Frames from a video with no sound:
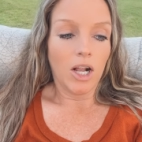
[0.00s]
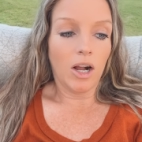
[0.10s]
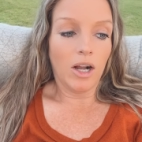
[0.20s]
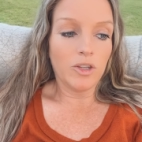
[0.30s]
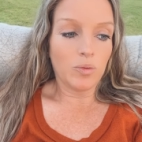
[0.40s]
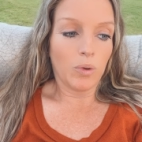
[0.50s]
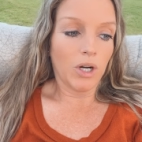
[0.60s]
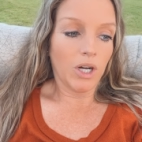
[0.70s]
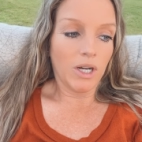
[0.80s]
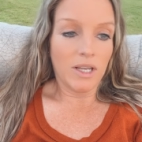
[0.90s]
God's
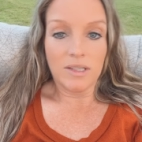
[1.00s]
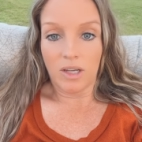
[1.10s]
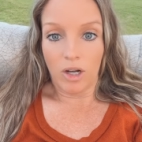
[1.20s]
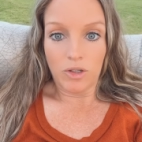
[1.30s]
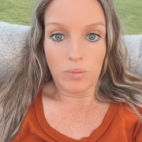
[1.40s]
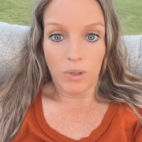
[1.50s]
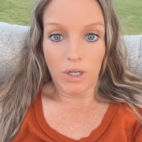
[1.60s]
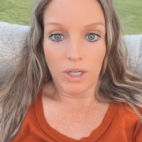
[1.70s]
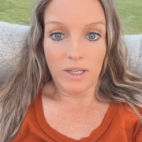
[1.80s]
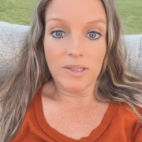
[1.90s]
word is God's
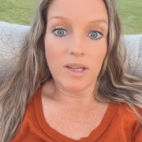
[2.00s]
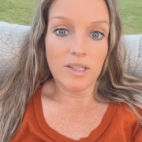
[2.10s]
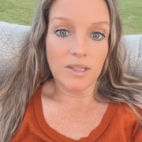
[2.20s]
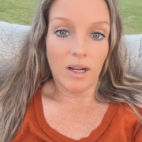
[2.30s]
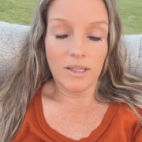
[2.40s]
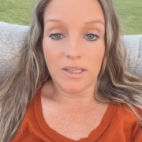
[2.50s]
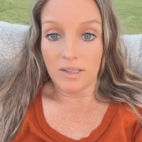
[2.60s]
word, it's his thoughts,